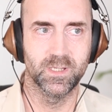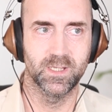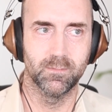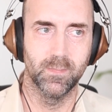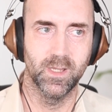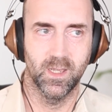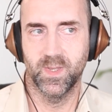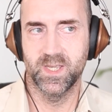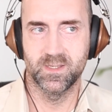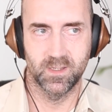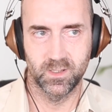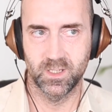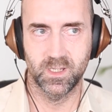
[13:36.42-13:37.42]

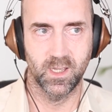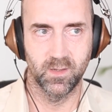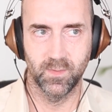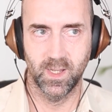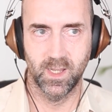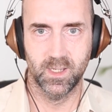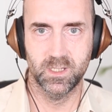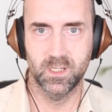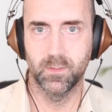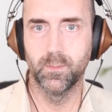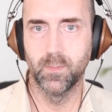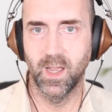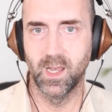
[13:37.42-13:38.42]
basically just staying relaxed
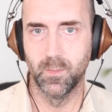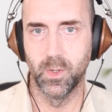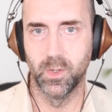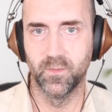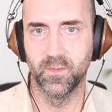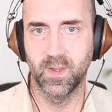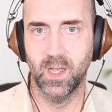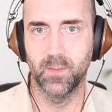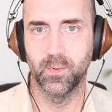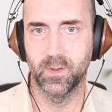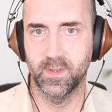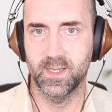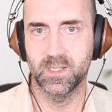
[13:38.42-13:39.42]
element of
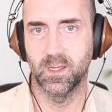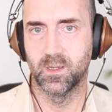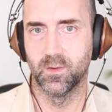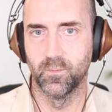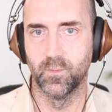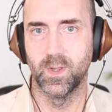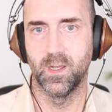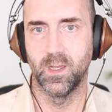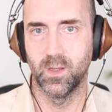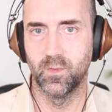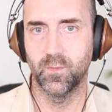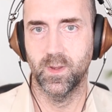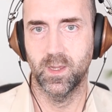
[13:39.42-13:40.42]
GABA, that's like a really
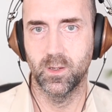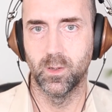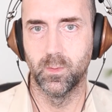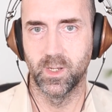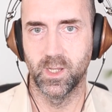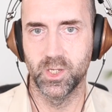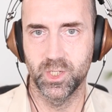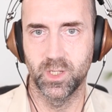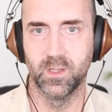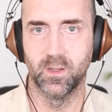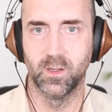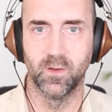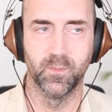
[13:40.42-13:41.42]
great combination
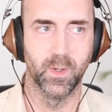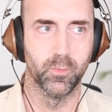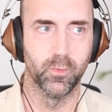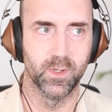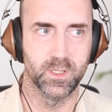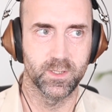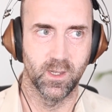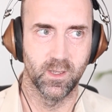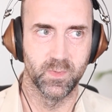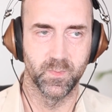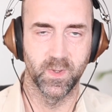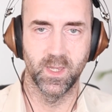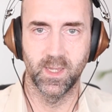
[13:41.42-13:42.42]
that a lot of people would describe
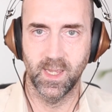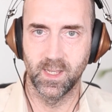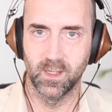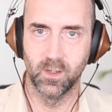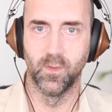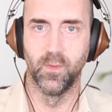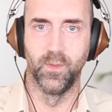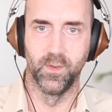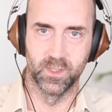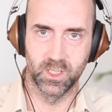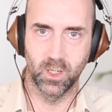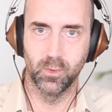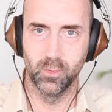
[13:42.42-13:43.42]
as being in the
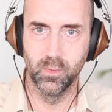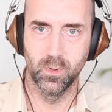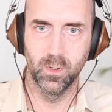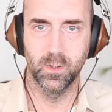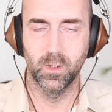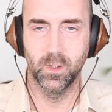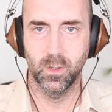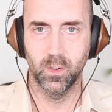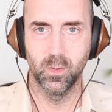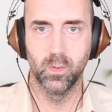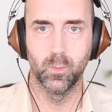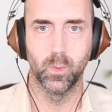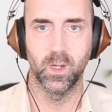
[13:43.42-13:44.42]
zone,
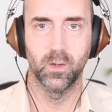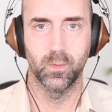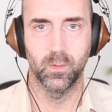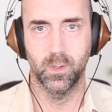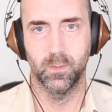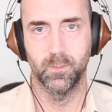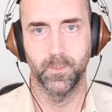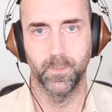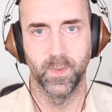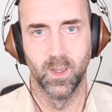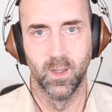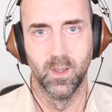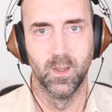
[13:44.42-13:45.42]
where
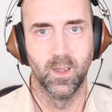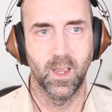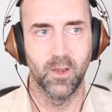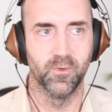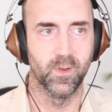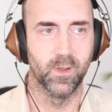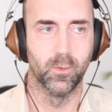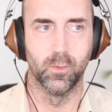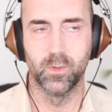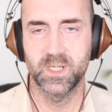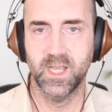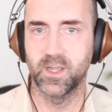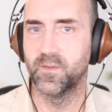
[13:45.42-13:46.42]
or a
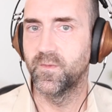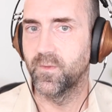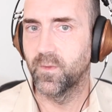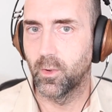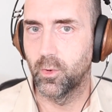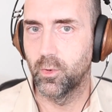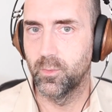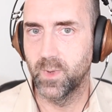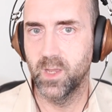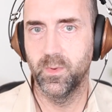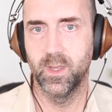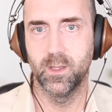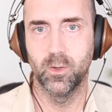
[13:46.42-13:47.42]
state of flow,
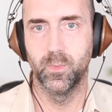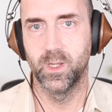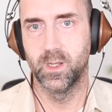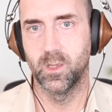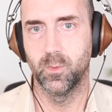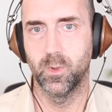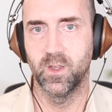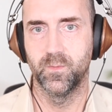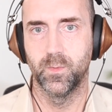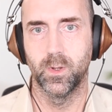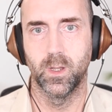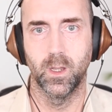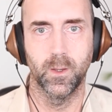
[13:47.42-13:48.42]
maybe that would be another way of
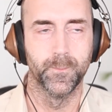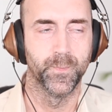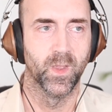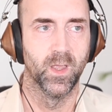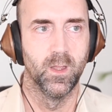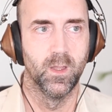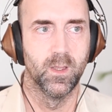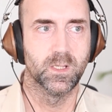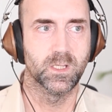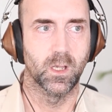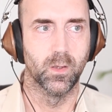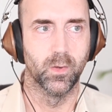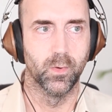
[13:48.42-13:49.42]
putting it.
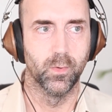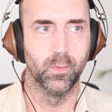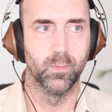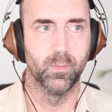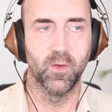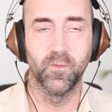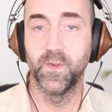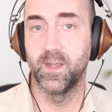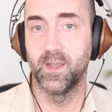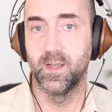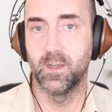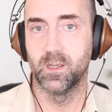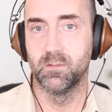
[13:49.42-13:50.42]
So
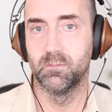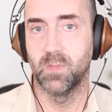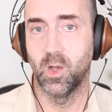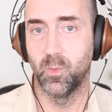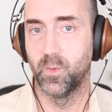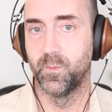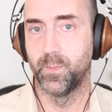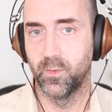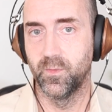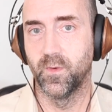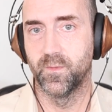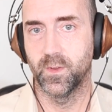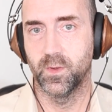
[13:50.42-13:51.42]
L-theanine can help with both
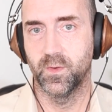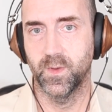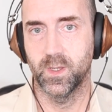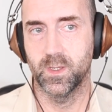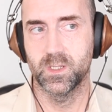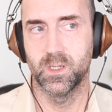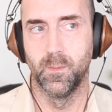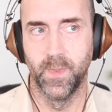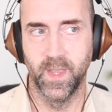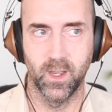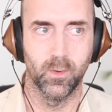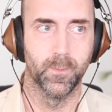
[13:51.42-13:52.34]
of those things. Now,